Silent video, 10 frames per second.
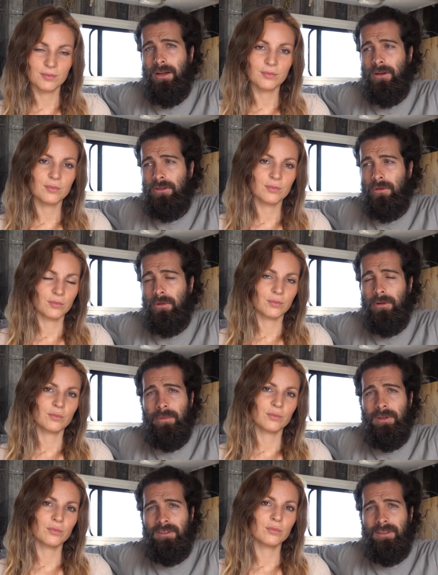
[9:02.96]
Speaker 1: uh, you will
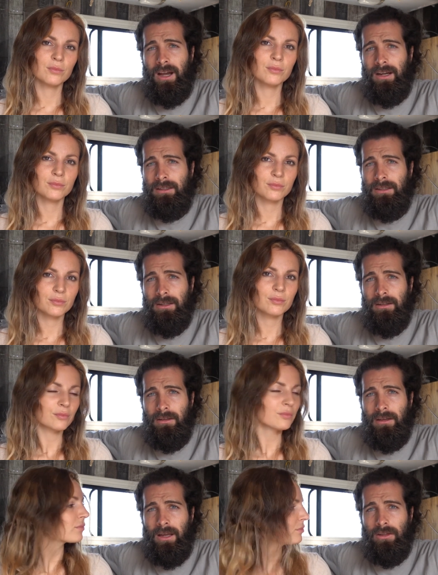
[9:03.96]
be stuck uh,
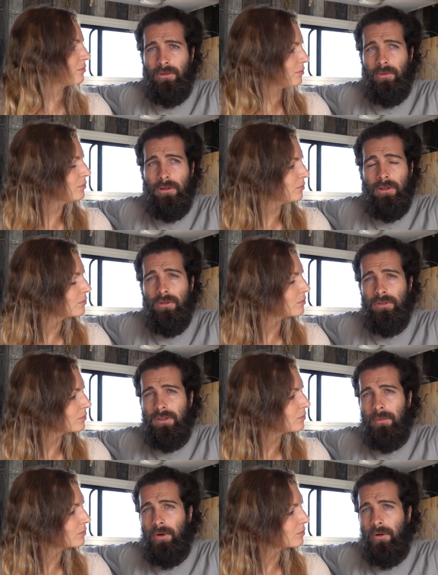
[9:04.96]
and you will lose
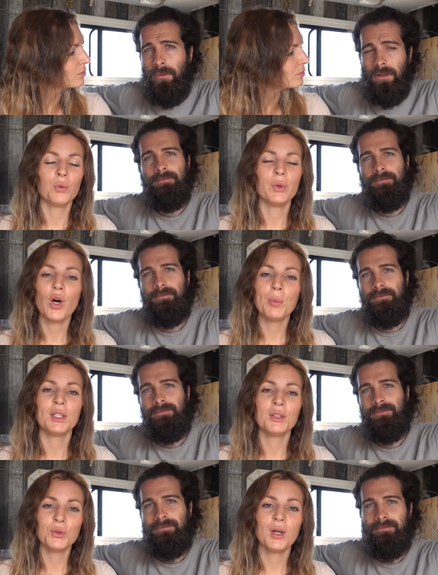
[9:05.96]
the moment.
Speaker 2: We hope
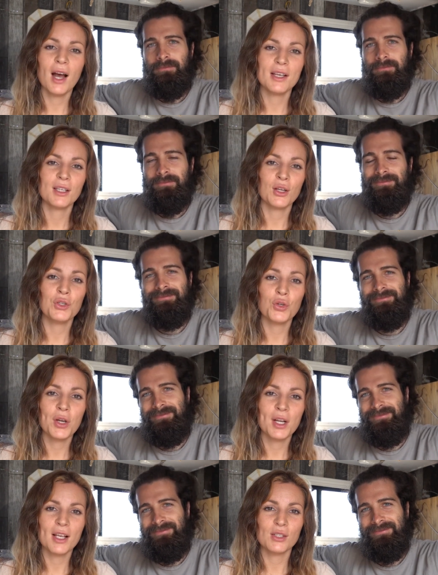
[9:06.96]
that you guys can
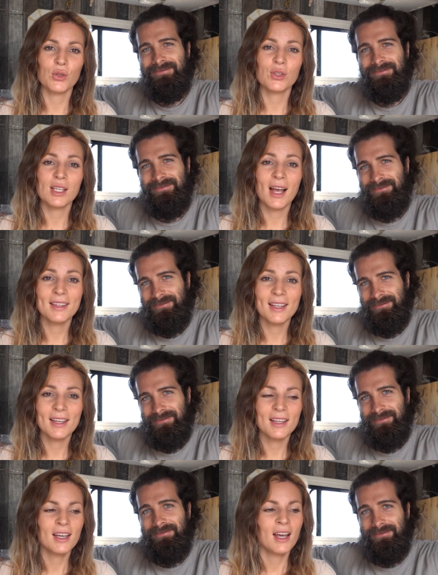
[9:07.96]
join us on
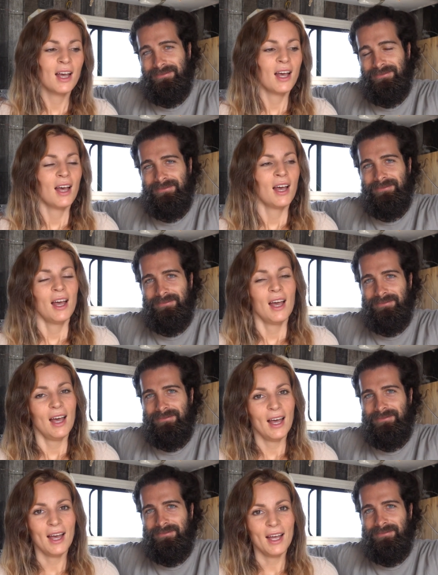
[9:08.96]
Sunday
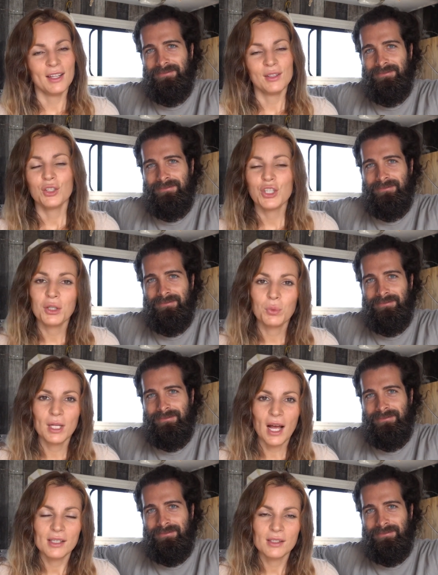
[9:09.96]
and chat with
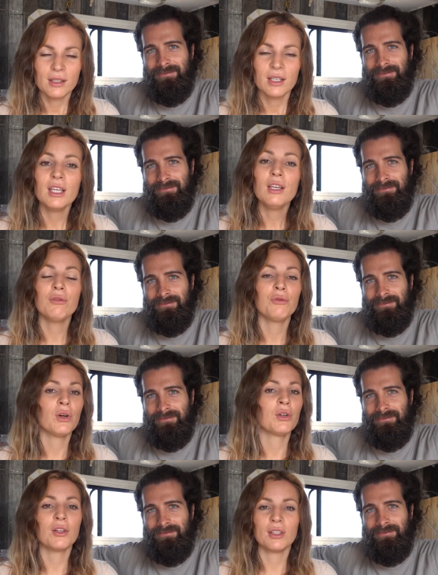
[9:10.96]
us if you're
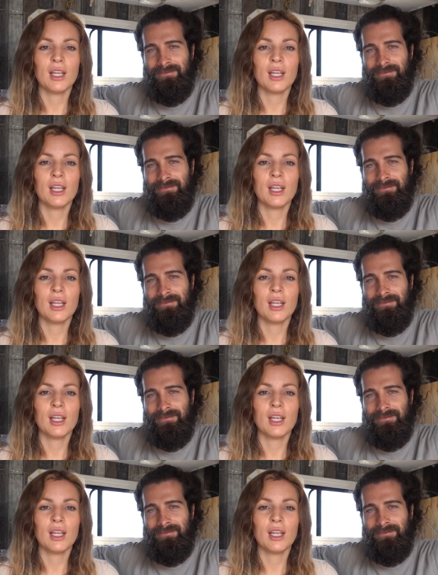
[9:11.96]
not